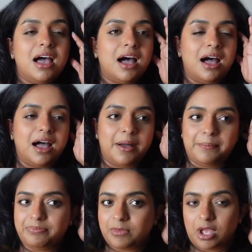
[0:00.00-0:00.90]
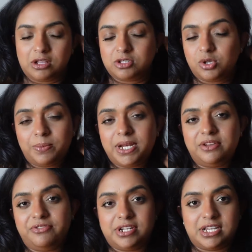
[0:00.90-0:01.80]
so many
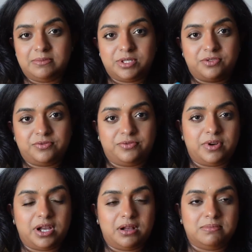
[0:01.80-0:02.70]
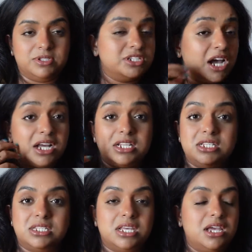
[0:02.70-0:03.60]
different types of
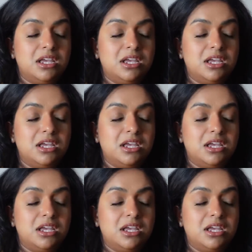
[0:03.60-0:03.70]
studs,